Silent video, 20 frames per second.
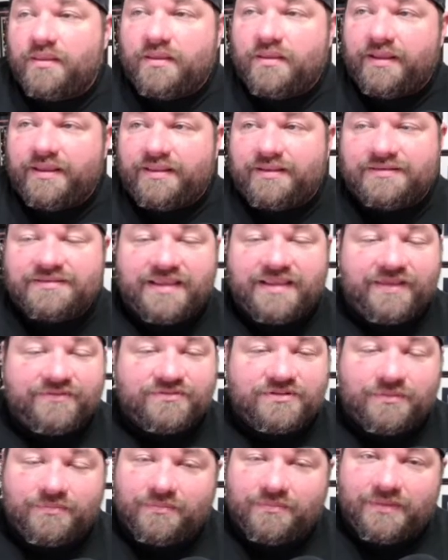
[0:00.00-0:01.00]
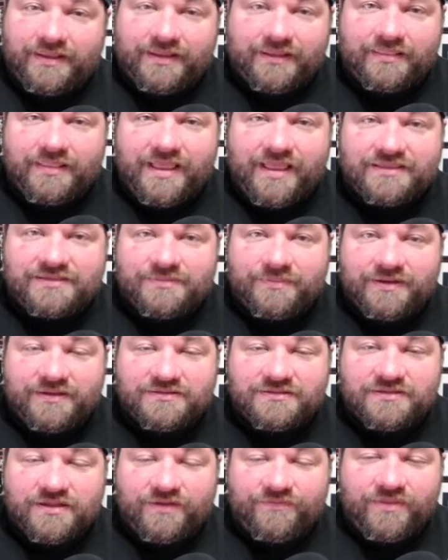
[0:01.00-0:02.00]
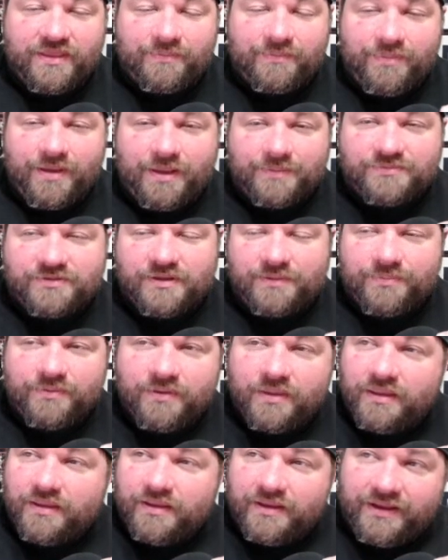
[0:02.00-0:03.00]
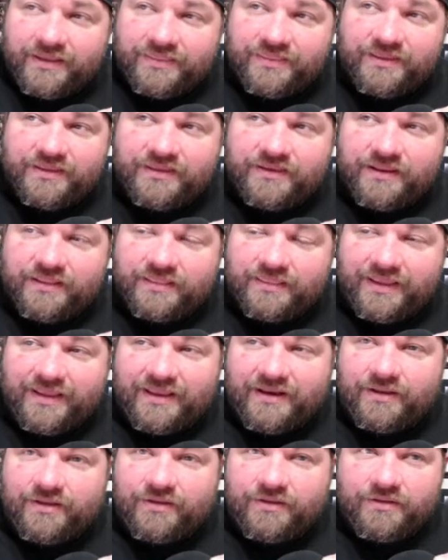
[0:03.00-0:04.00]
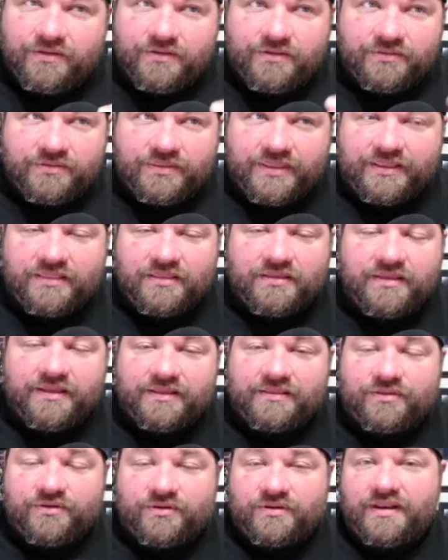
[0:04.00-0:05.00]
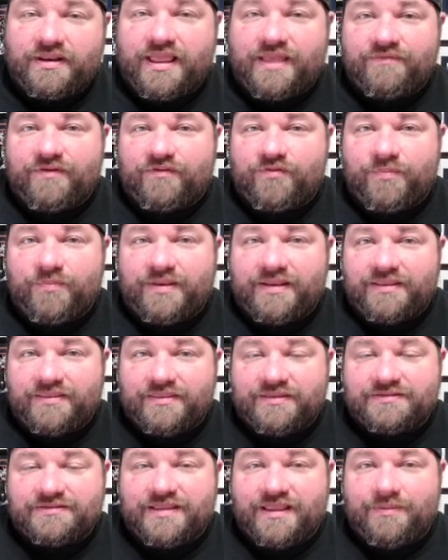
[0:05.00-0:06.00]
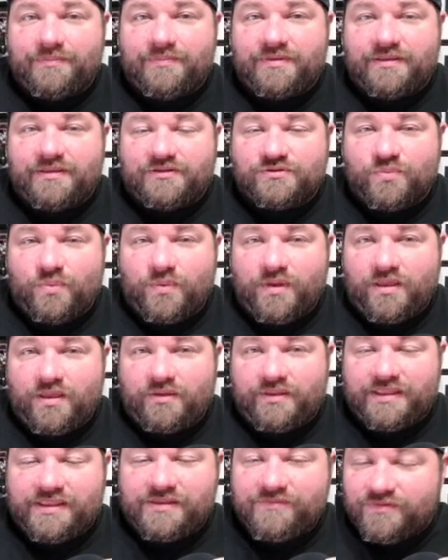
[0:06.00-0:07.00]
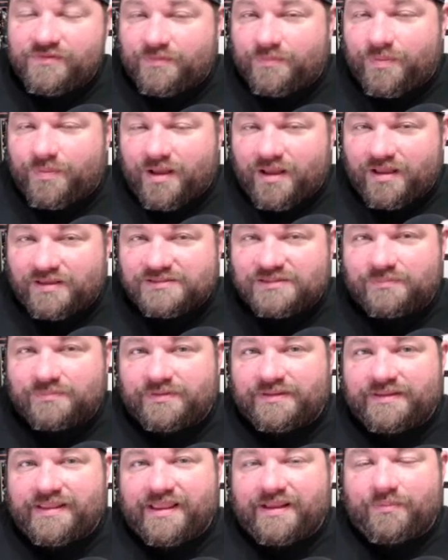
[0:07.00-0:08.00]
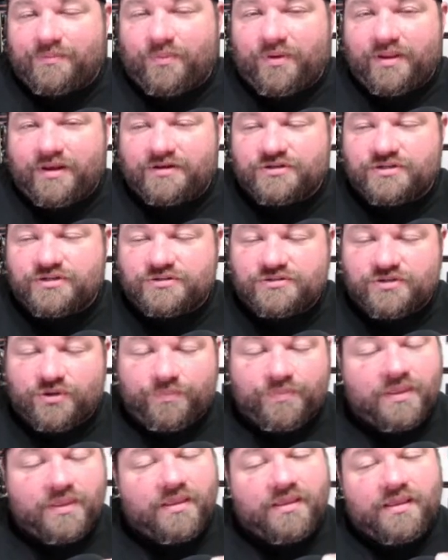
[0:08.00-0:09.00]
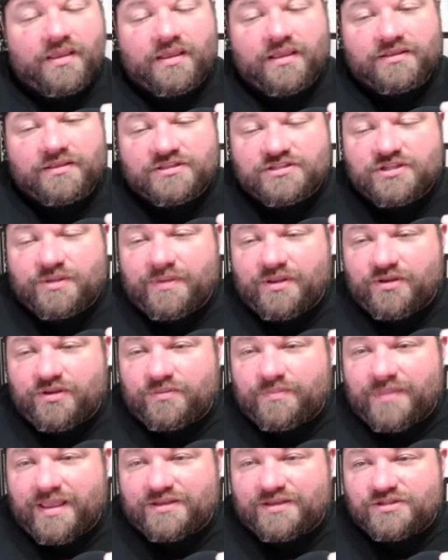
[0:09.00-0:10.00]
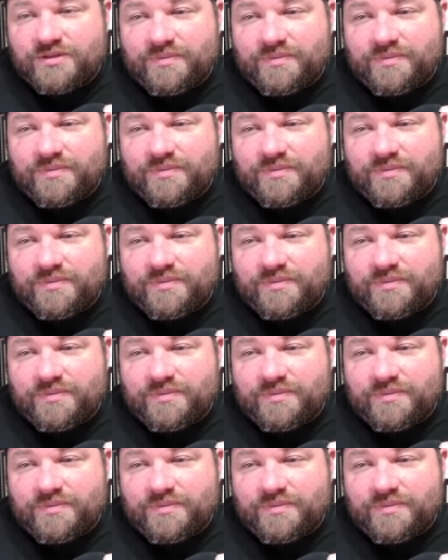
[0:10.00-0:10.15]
unless they have some like last minute stuff that pops up. And then Atlanta, they look like they're going to have everybody in this game as well, even possibly Cam Reddish. So this is going to be a good matchup,